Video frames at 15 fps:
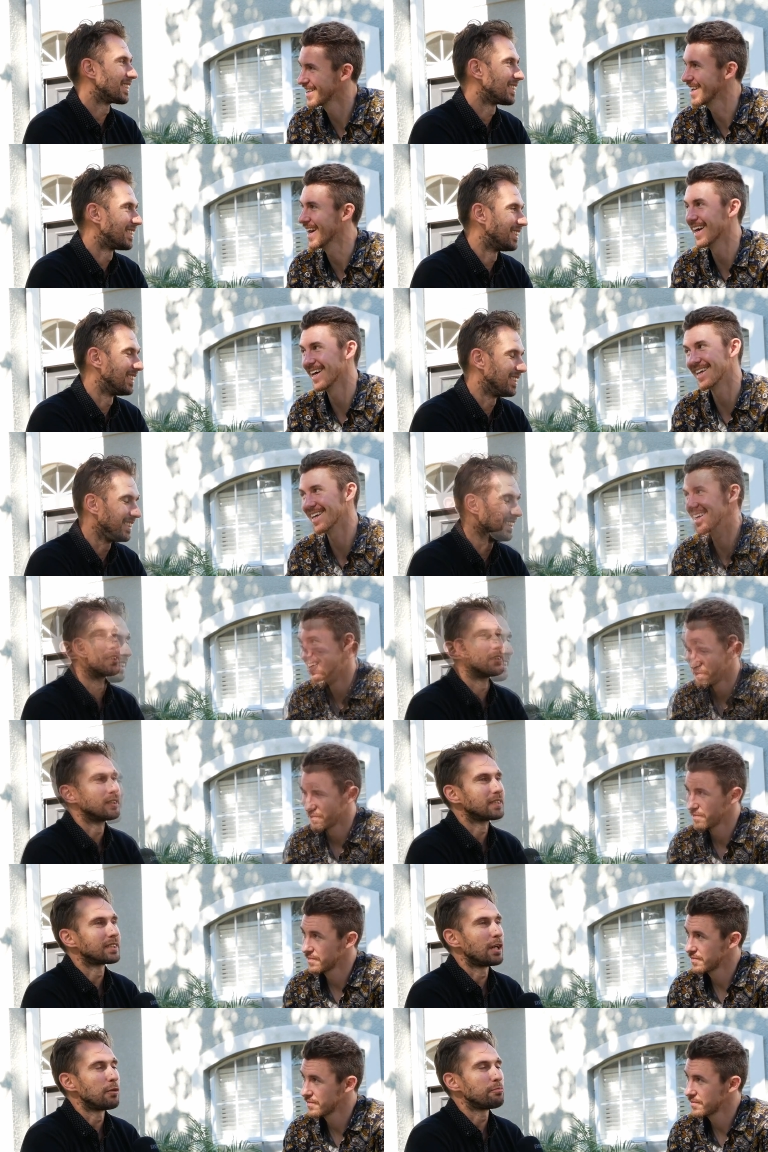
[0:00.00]
Speaker 1: yeah, yeah.
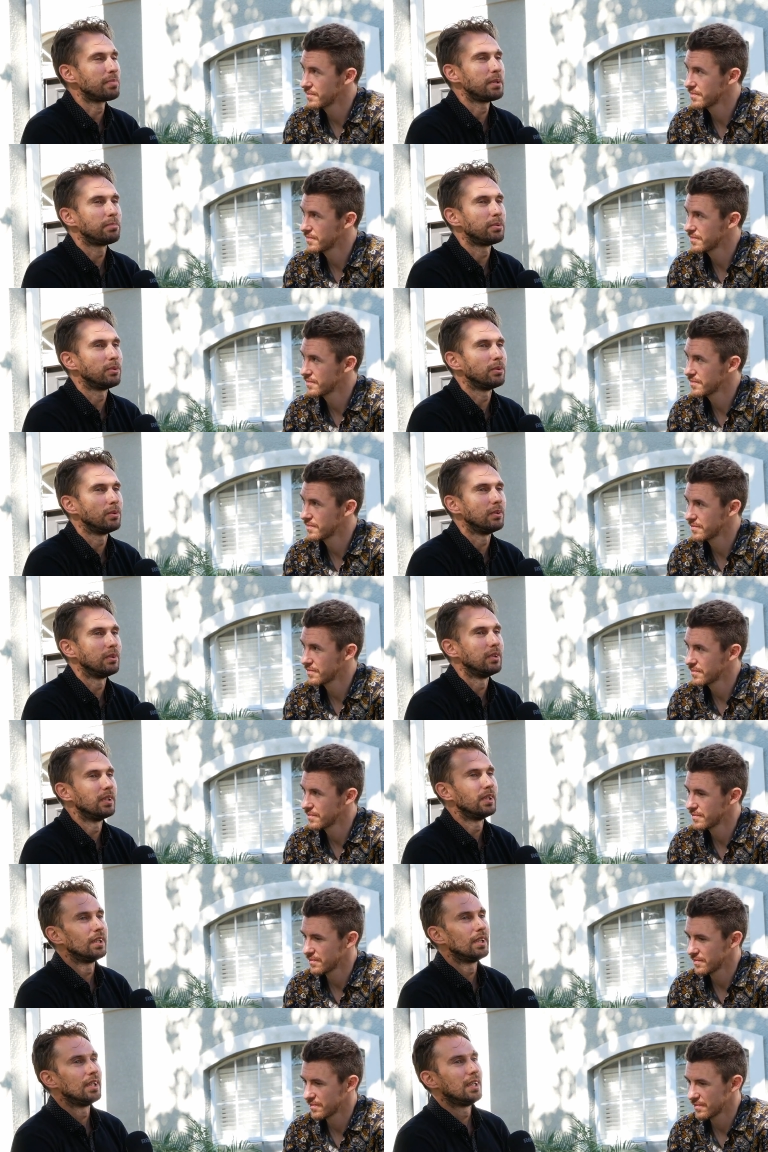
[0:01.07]
Some people
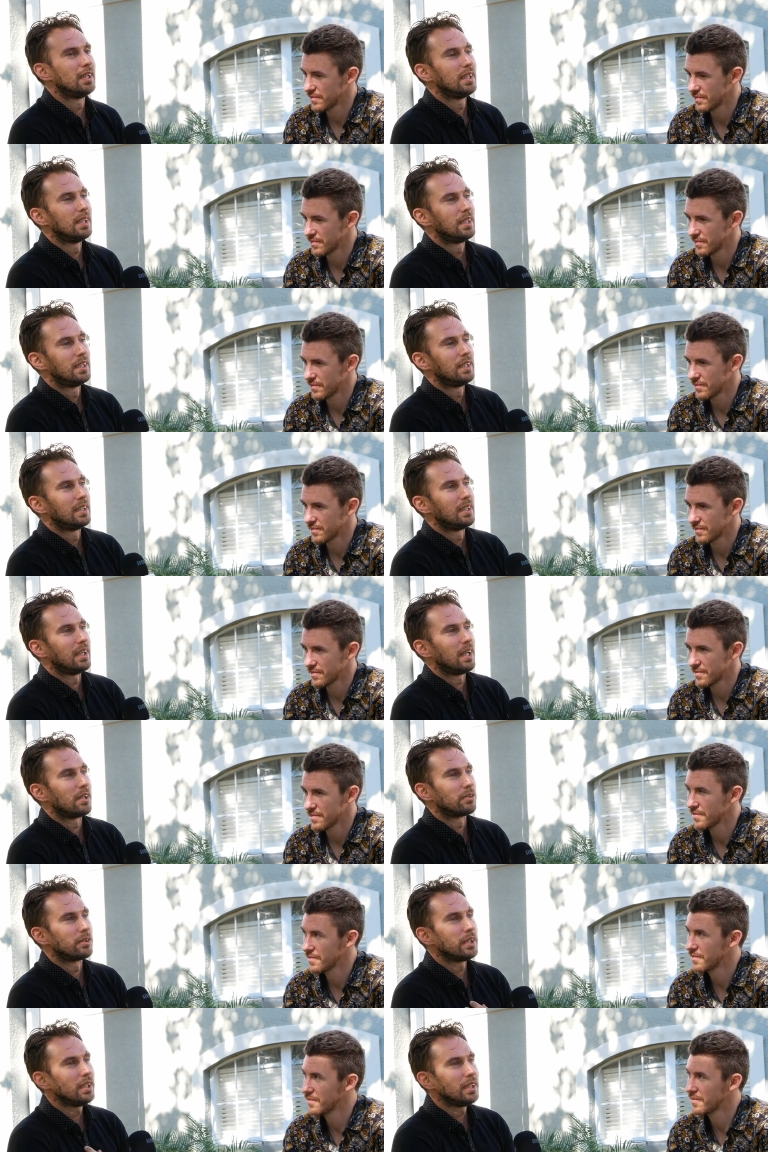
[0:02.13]

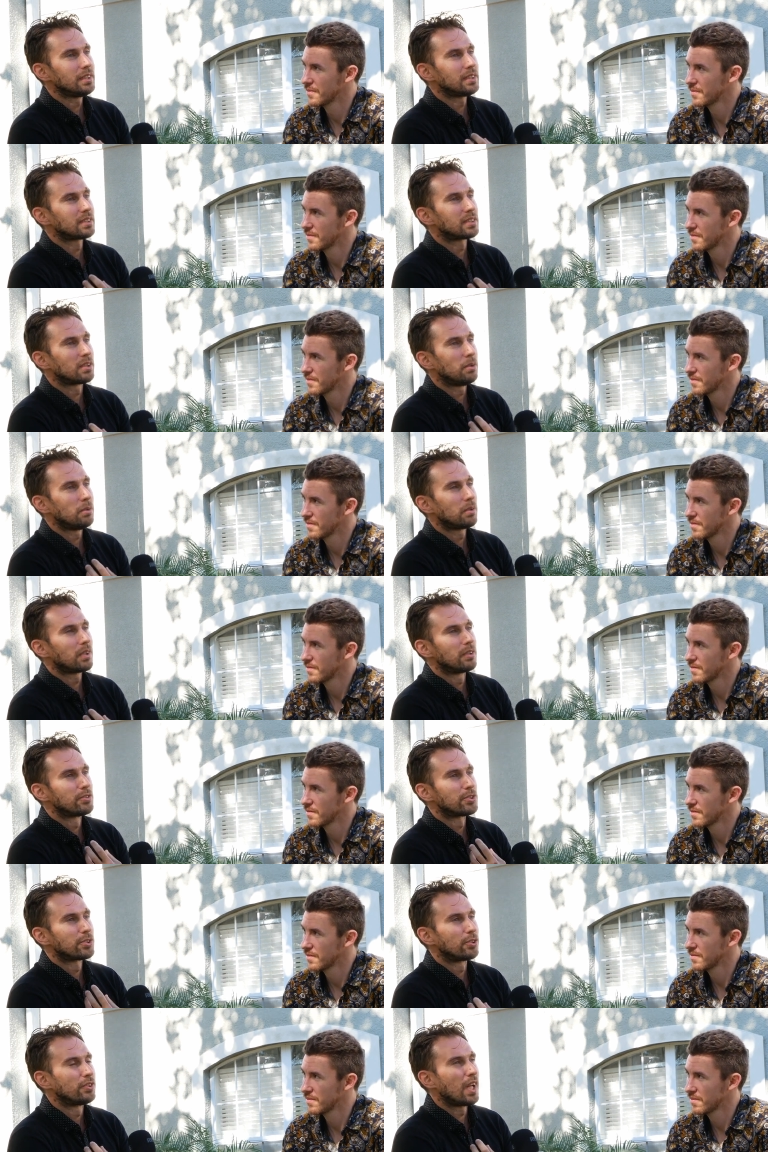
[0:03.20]
are really so
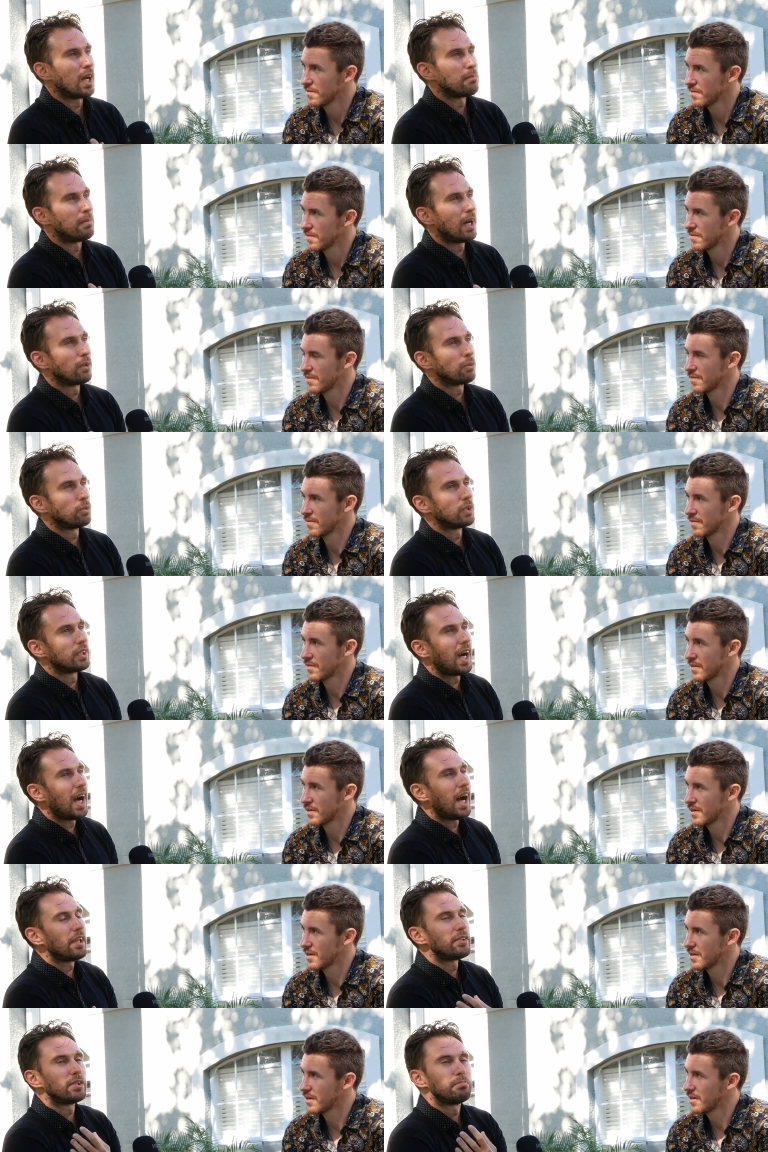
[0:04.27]
concerned about what
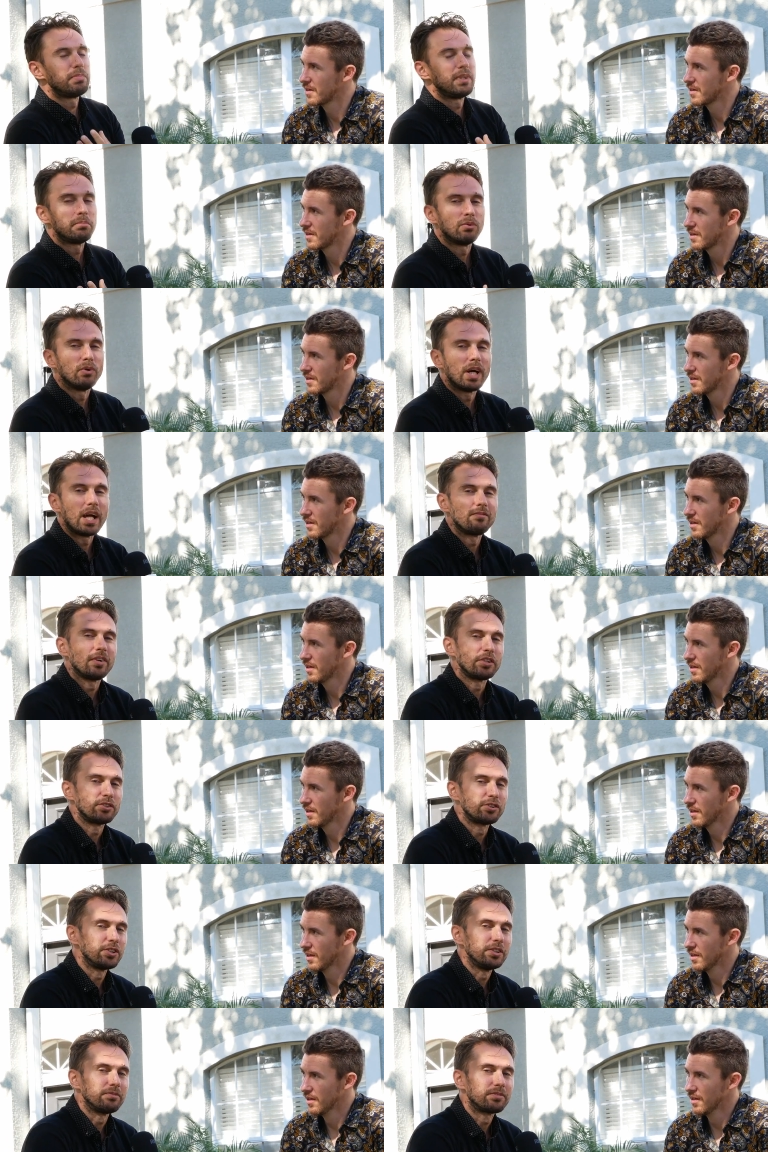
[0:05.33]
other people have
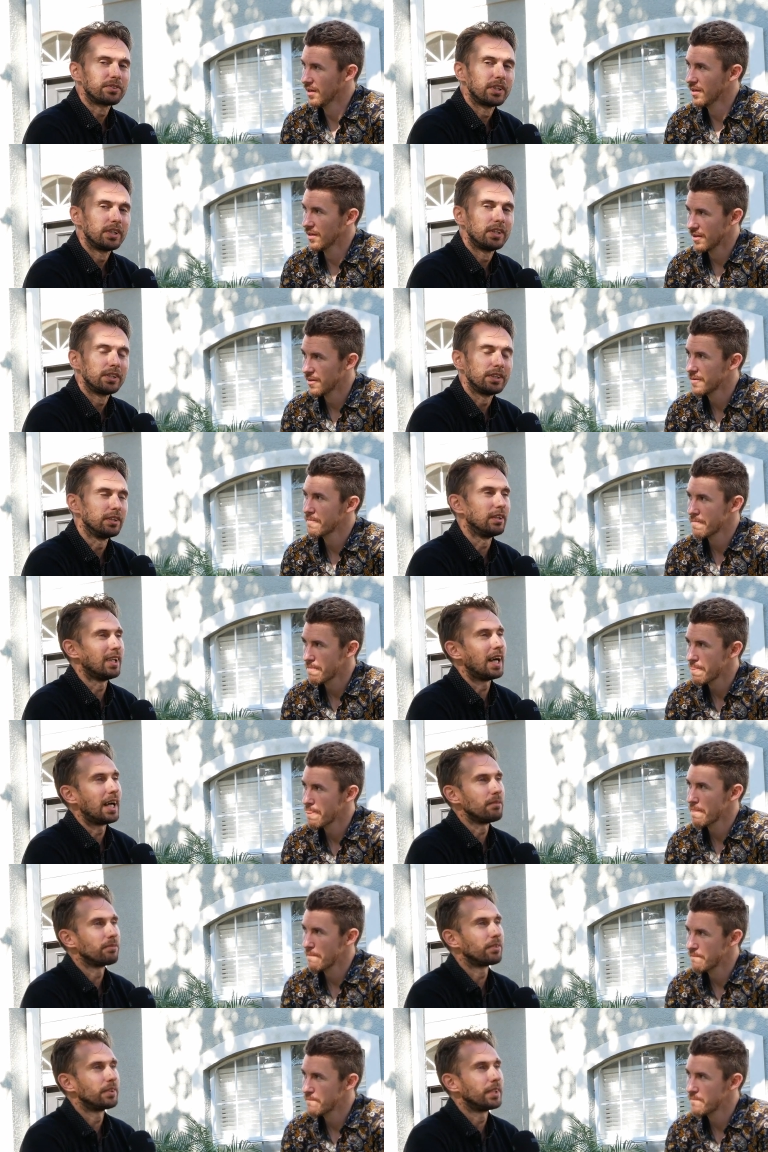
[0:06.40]
achieved in
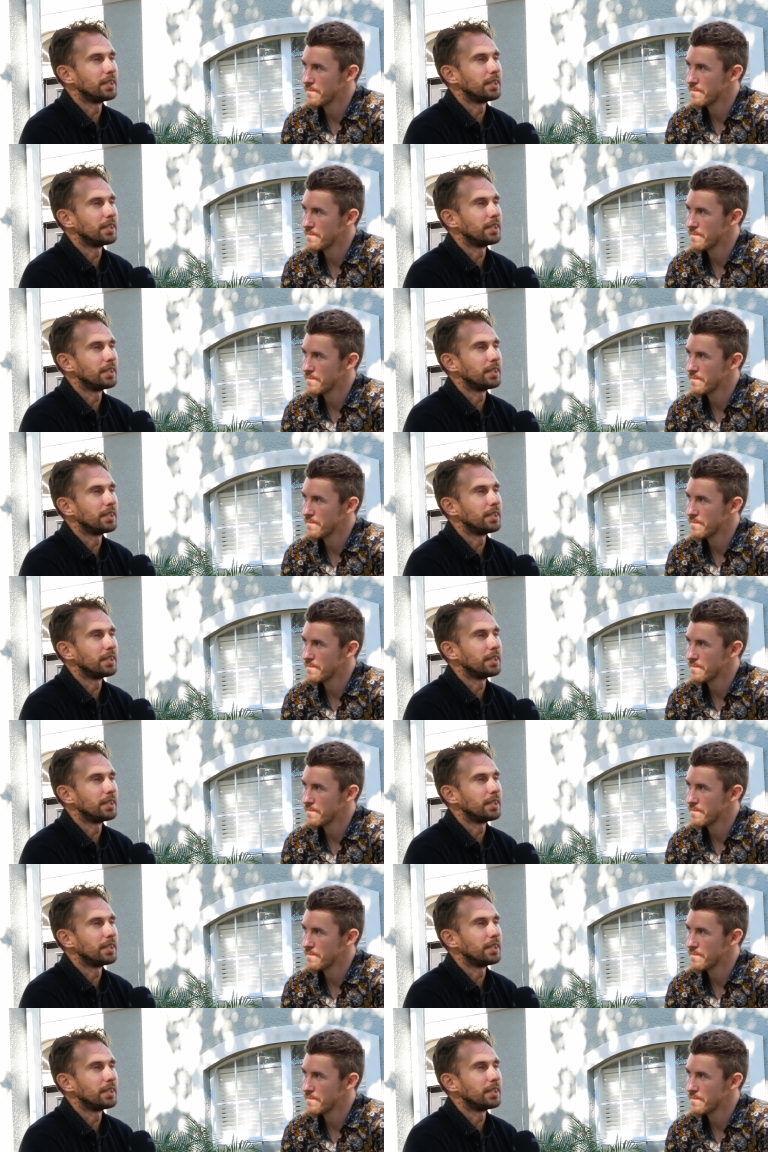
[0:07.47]
life.